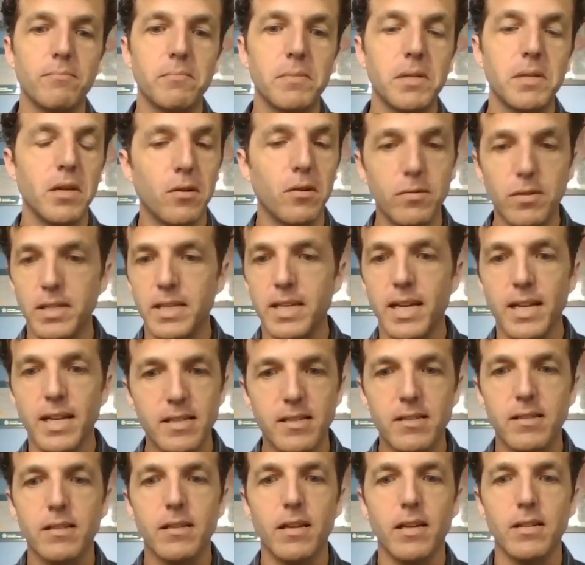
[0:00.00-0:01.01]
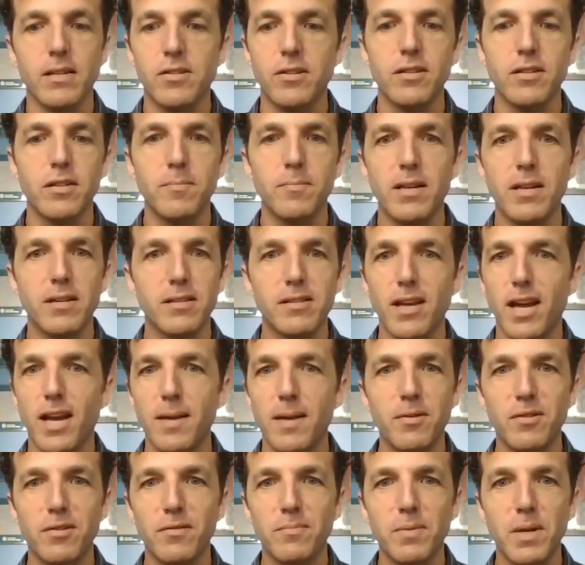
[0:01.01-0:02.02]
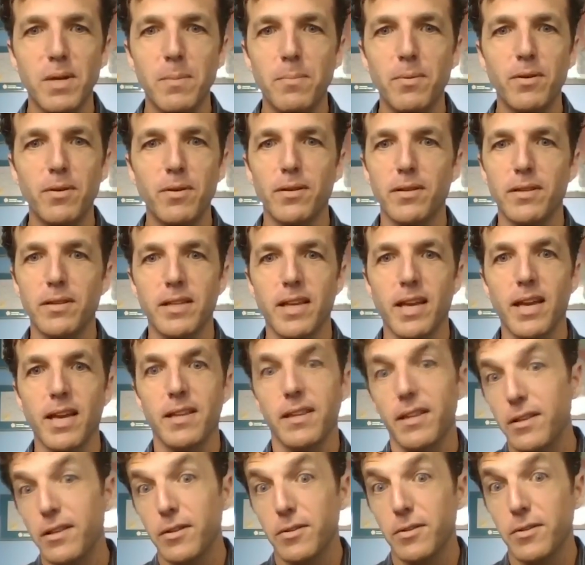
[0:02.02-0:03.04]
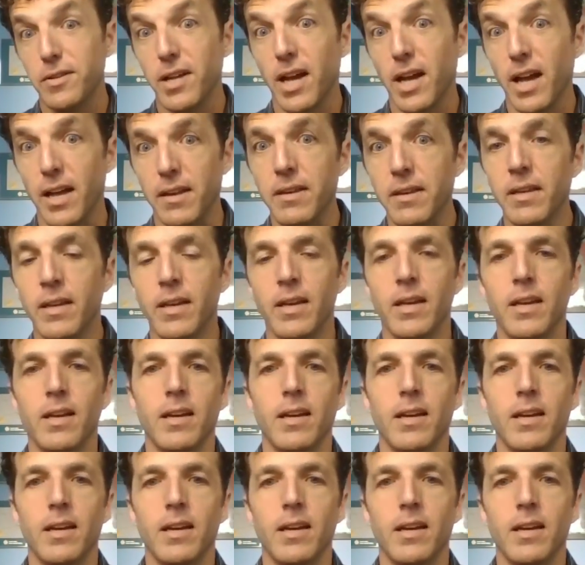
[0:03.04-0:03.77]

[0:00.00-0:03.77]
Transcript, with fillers: you know, you get a certain amount of time out of people and then they're done.